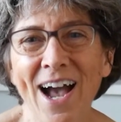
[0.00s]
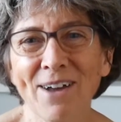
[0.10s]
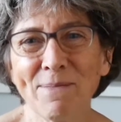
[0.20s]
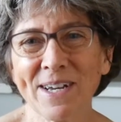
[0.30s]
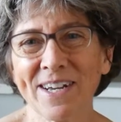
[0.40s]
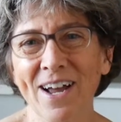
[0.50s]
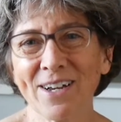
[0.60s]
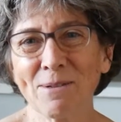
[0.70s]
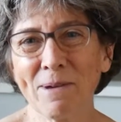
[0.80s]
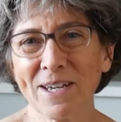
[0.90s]
I've been an
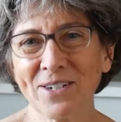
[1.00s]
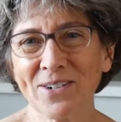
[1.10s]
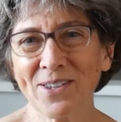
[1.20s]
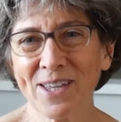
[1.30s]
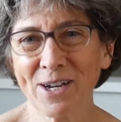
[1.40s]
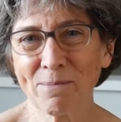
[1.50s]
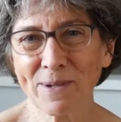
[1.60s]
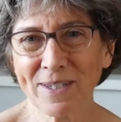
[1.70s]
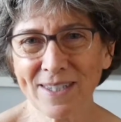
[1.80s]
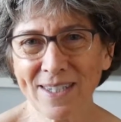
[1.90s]
occupational
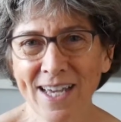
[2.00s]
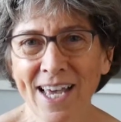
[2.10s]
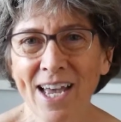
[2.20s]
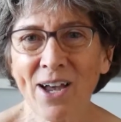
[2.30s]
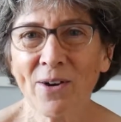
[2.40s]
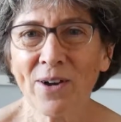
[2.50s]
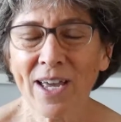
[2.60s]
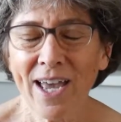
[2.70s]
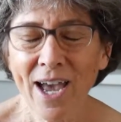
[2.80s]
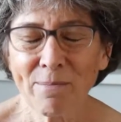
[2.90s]
therapist
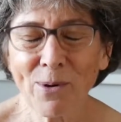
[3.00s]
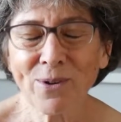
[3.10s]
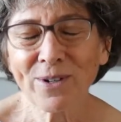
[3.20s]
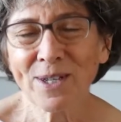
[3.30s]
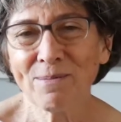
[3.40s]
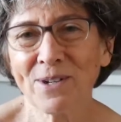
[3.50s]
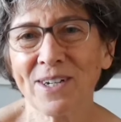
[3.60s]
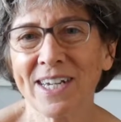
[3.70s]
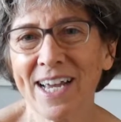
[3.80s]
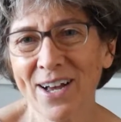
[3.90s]
at Boulder
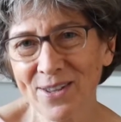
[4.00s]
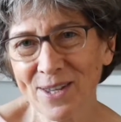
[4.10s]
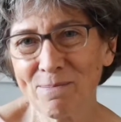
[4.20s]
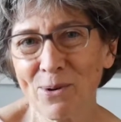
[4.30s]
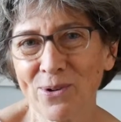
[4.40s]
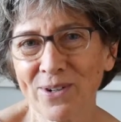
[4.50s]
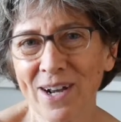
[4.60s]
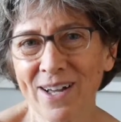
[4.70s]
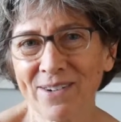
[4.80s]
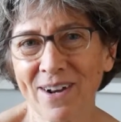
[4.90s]
Community Health in Boulder,
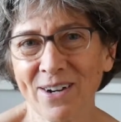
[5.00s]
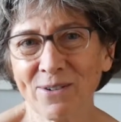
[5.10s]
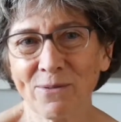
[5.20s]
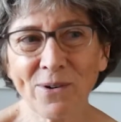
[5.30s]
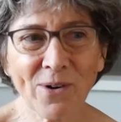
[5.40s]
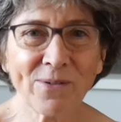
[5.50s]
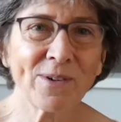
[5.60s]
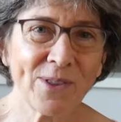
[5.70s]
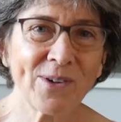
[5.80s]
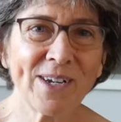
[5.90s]
Colorado for
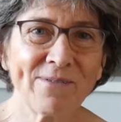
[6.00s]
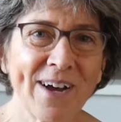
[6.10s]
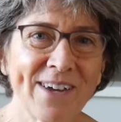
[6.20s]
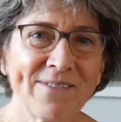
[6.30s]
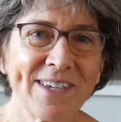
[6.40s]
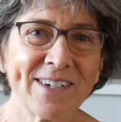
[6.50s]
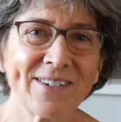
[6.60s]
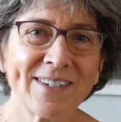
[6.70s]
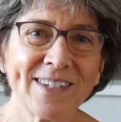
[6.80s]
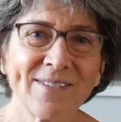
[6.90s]
over 35
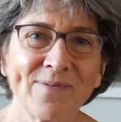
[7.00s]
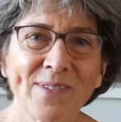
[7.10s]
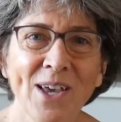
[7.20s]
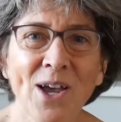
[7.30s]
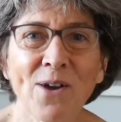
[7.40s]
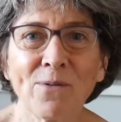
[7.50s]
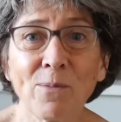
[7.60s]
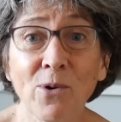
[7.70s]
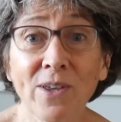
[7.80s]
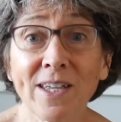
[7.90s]
years. For
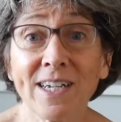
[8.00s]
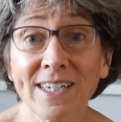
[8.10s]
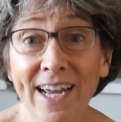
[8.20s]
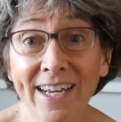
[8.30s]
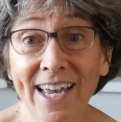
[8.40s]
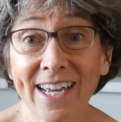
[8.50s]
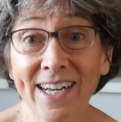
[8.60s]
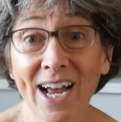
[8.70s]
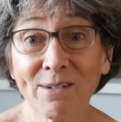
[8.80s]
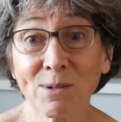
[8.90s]
more than a
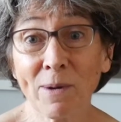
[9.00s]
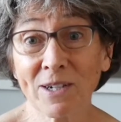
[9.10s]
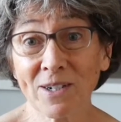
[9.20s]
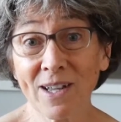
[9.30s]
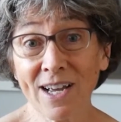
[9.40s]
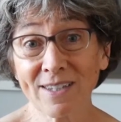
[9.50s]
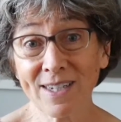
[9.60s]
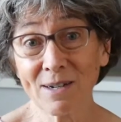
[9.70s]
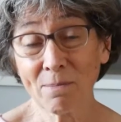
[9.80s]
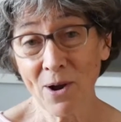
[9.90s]
decade, I've
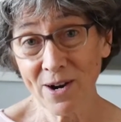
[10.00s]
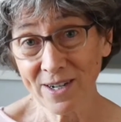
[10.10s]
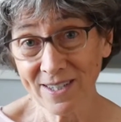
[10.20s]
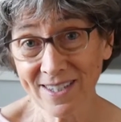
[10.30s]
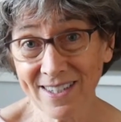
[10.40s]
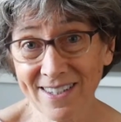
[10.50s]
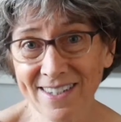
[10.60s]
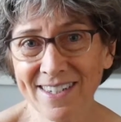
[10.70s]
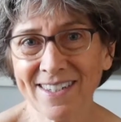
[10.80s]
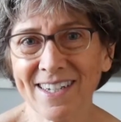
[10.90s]
specialized in Parkinson's
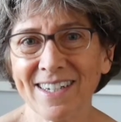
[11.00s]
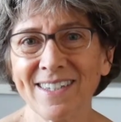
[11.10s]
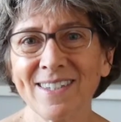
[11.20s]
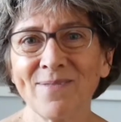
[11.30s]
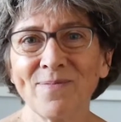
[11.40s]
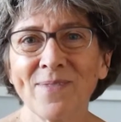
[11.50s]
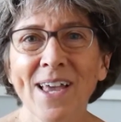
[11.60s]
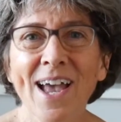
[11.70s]
disease.